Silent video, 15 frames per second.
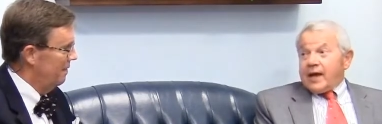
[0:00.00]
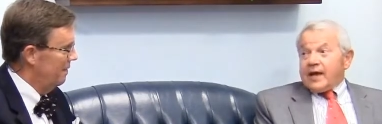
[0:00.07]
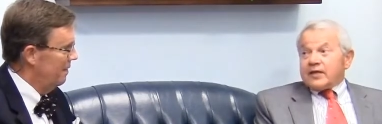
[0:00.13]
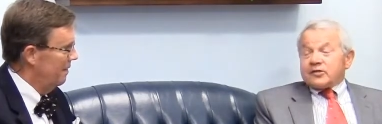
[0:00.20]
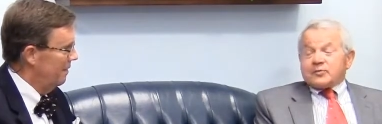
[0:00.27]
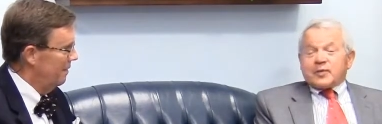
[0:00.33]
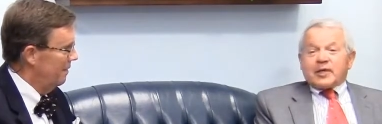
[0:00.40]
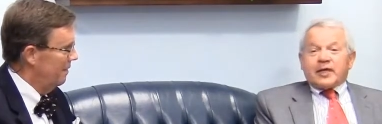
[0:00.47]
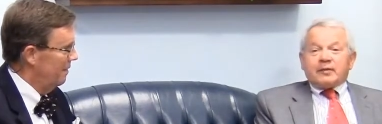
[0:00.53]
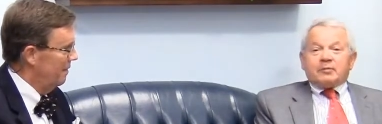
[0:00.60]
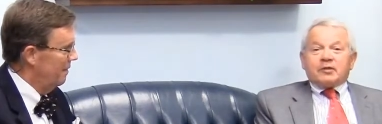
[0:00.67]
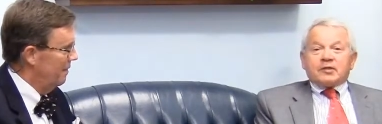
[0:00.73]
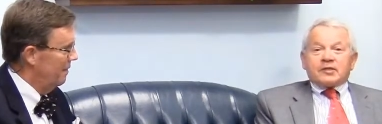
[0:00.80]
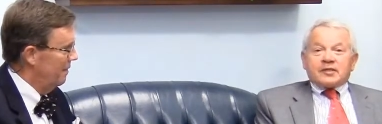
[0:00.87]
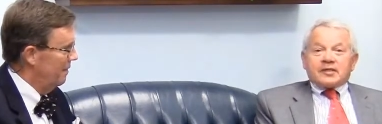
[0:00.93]
Speaker 1: has been
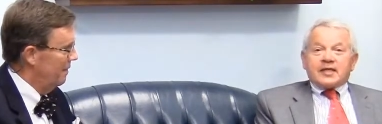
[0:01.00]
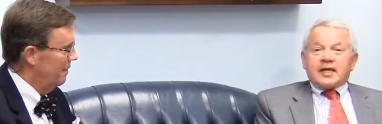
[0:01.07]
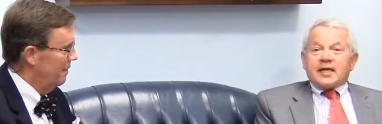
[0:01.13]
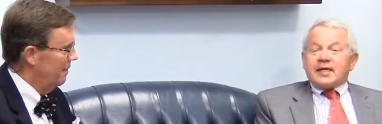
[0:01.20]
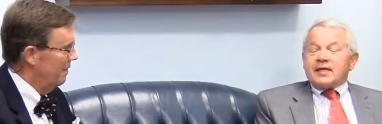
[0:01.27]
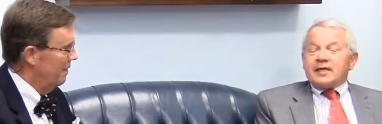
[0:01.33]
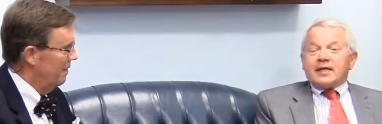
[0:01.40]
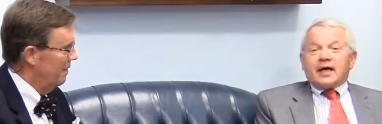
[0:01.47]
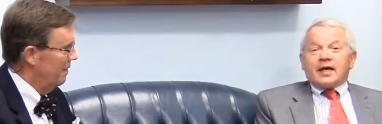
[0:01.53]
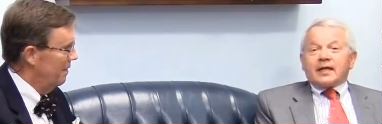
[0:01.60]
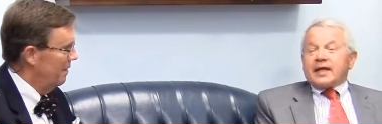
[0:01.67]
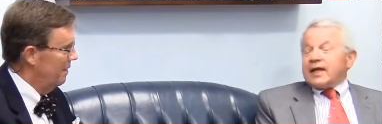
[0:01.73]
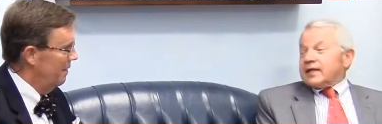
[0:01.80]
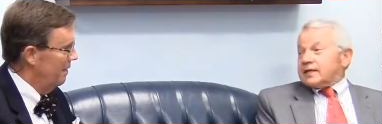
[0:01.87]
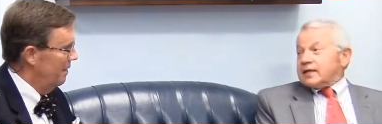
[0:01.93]
able to say, I
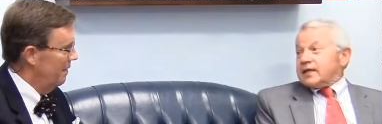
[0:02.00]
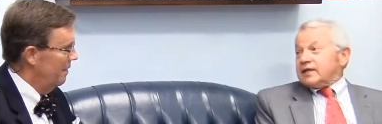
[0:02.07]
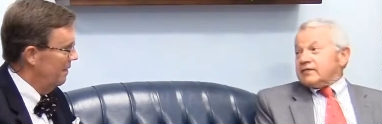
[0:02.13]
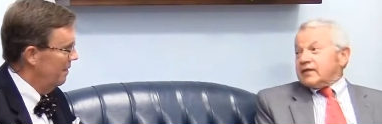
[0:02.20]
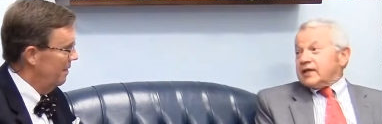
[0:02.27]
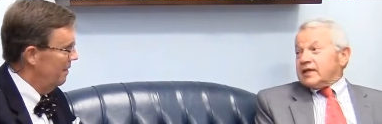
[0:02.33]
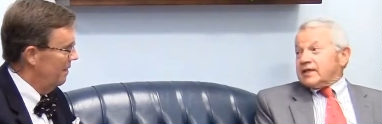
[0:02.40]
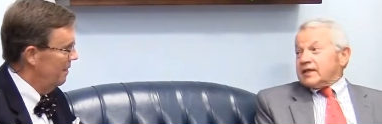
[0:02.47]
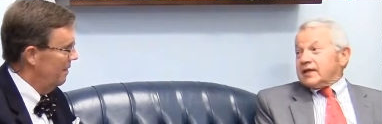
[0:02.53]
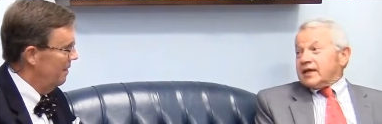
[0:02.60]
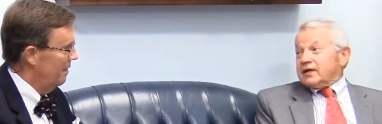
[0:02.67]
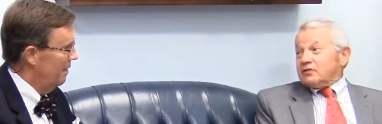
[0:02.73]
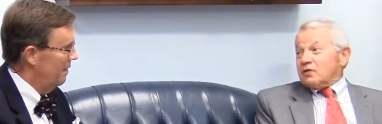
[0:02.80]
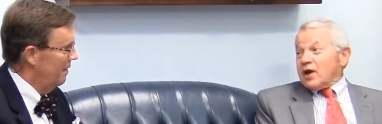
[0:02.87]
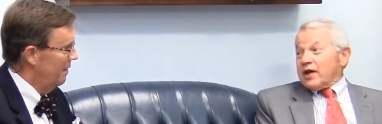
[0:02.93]
can't think of anything
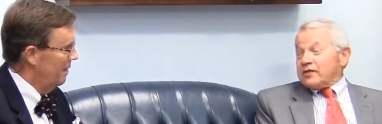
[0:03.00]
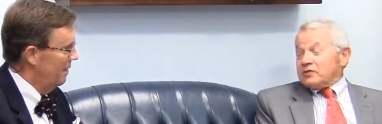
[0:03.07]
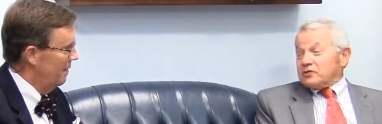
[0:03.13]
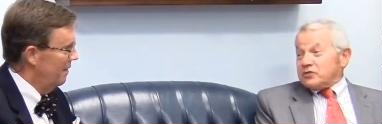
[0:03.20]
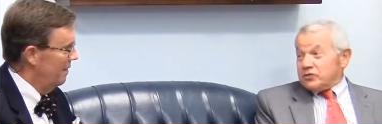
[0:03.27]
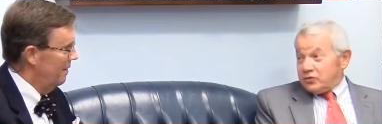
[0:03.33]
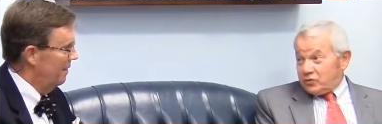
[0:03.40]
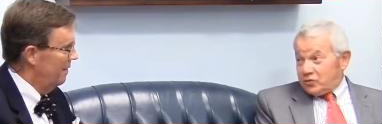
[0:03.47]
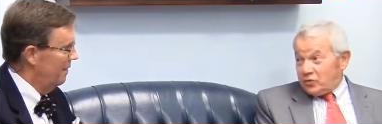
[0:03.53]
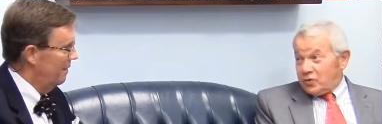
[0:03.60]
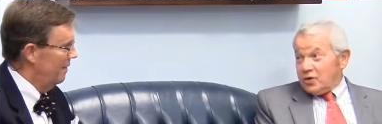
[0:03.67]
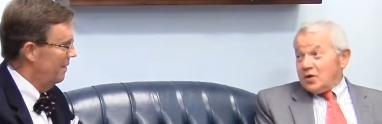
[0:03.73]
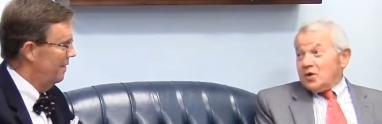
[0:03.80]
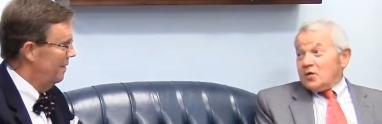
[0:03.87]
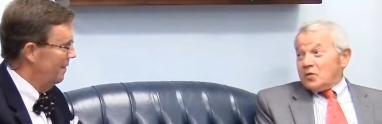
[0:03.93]
I'd rather
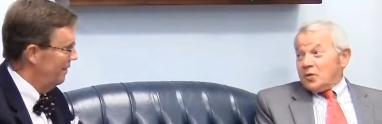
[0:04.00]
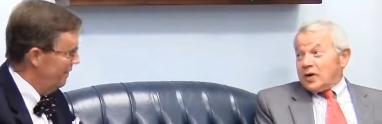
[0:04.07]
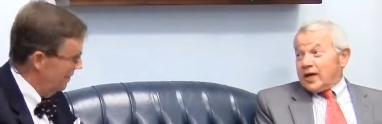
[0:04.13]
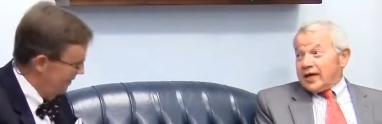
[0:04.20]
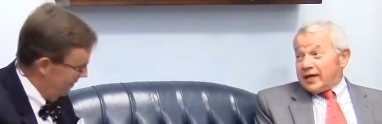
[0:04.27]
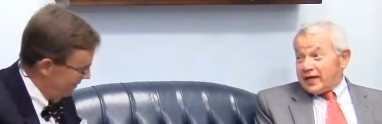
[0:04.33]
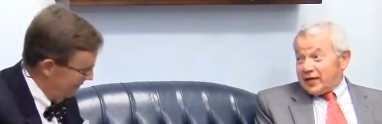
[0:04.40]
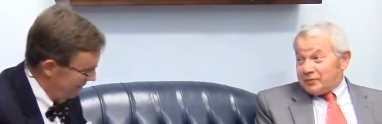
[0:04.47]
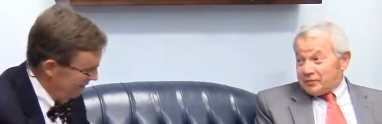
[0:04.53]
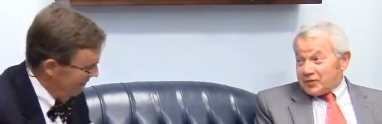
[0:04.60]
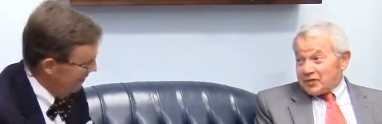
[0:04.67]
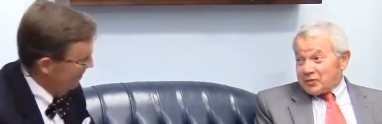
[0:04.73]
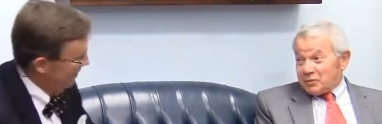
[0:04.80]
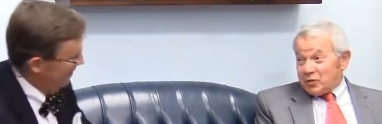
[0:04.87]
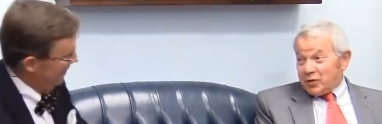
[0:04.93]
do when I get up
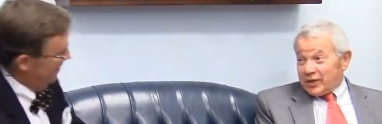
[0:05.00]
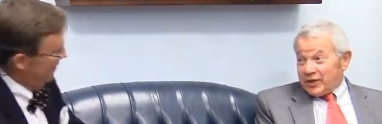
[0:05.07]
this